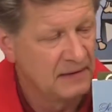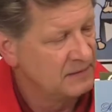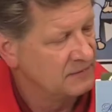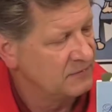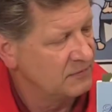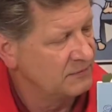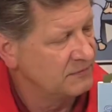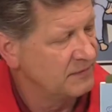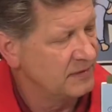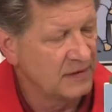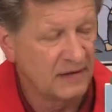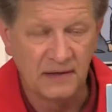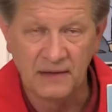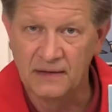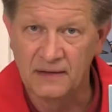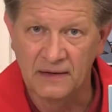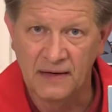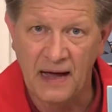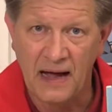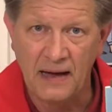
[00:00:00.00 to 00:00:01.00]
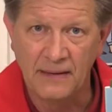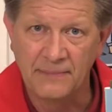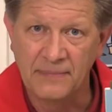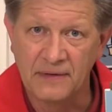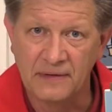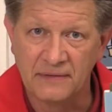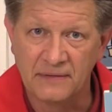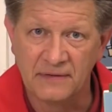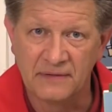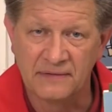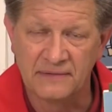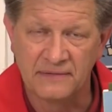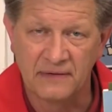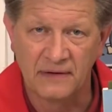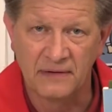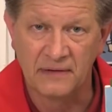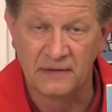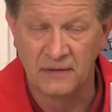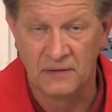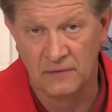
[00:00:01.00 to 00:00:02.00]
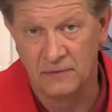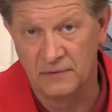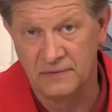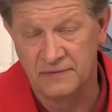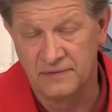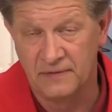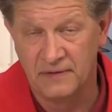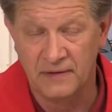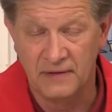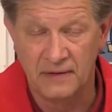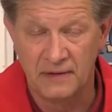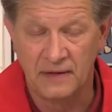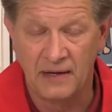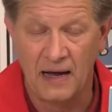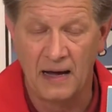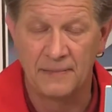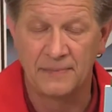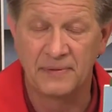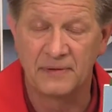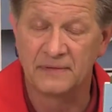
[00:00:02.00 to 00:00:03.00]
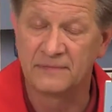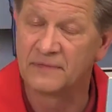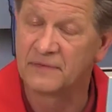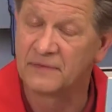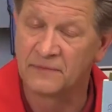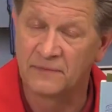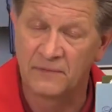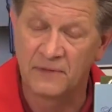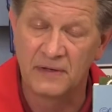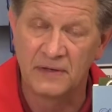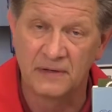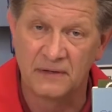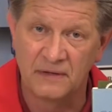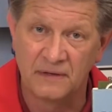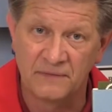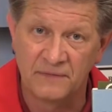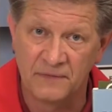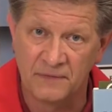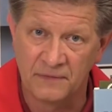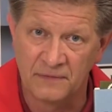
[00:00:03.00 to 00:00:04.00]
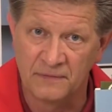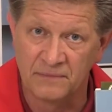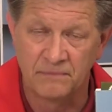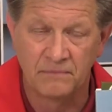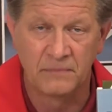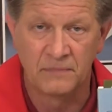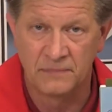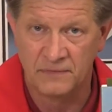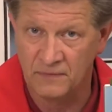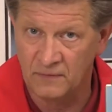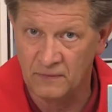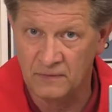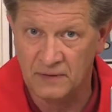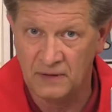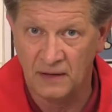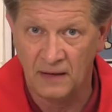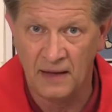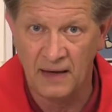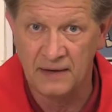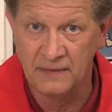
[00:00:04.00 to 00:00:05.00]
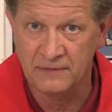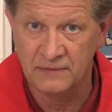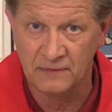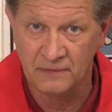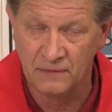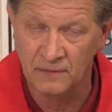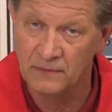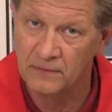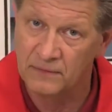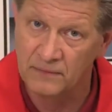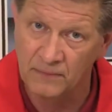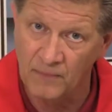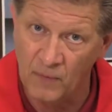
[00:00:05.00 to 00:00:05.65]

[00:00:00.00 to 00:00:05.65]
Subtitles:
So if you can get a copy of this, I'd encourage you to get a copy of it and read it if you're so inclined to learn